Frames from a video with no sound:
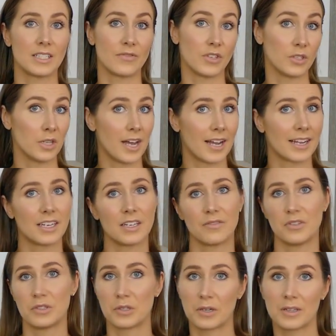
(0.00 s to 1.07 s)
if you like it,
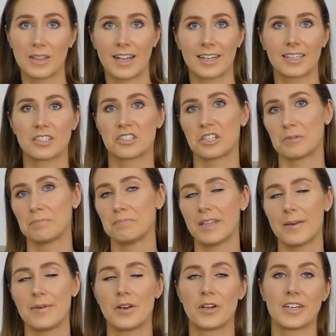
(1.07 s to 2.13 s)
if you don't like it, so
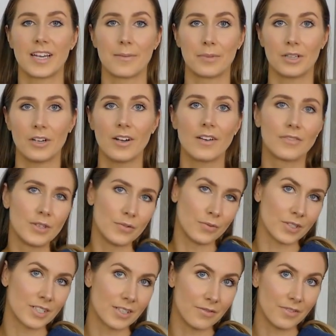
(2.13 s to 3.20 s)
let me know down below after you've
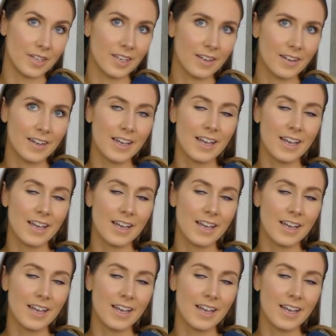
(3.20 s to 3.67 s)
watched the video.